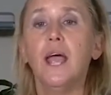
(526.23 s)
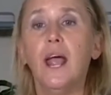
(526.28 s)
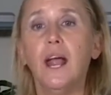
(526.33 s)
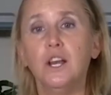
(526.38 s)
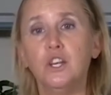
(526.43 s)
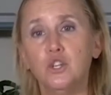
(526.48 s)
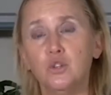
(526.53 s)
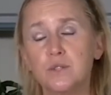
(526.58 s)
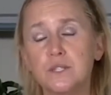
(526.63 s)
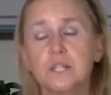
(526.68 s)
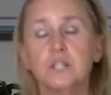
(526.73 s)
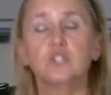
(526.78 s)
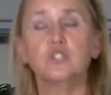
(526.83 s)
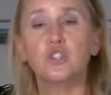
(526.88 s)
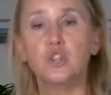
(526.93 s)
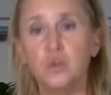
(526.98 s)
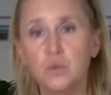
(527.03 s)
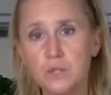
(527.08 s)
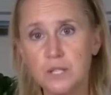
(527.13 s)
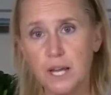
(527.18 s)
and using
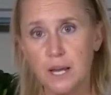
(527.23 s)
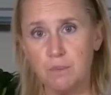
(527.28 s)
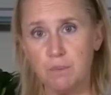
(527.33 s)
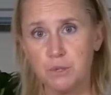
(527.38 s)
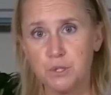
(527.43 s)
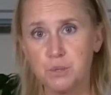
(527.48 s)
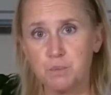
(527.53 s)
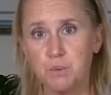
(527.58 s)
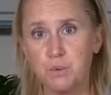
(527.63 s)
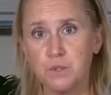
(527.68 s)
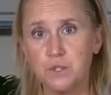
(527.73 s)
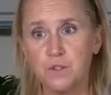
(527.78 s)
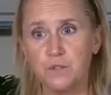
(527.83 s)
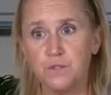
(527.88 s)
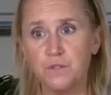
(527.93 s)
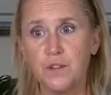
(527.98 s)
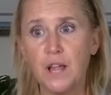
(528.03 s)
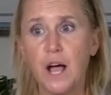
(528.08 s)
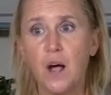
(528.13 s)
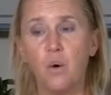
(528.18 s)
two tablespoons
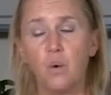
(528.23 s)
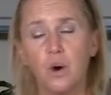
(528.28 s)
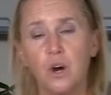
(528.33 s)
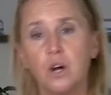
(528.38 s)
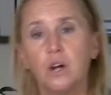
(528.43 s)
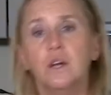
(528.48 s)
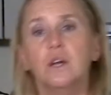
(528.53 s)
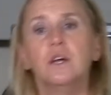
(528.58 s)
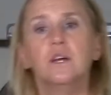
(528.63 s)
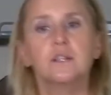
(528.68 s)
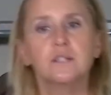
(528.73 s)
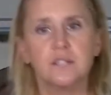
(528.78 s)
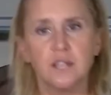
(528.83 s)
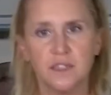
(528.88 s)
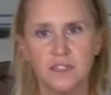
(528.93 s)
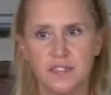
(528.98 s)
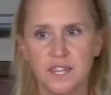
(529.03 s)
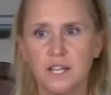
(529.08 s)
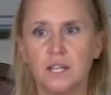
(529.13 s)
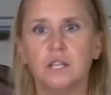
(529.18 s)
of flour
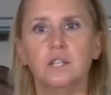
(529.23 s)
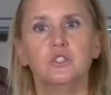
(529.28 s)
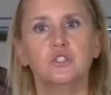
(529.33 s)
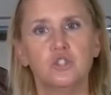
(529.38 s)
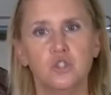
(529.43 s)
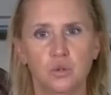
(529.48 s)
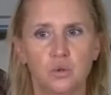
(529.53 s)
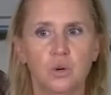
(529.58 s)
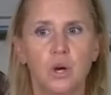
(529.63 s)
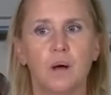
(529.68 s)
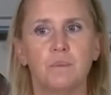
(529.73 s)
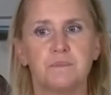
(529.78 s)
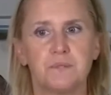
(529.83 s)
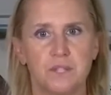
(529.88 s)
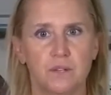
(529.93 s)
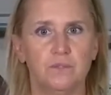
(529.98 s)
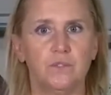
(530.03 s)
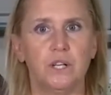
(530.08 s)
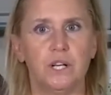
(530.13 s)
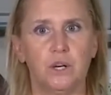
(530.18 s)
to thicken two
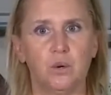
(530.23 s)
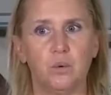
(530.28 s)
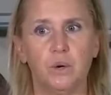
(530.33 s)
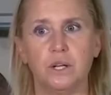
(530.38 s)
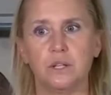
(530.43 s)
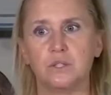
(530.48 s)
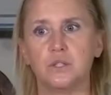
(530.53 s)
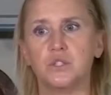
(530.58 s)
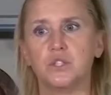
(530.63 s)
cups of liquid.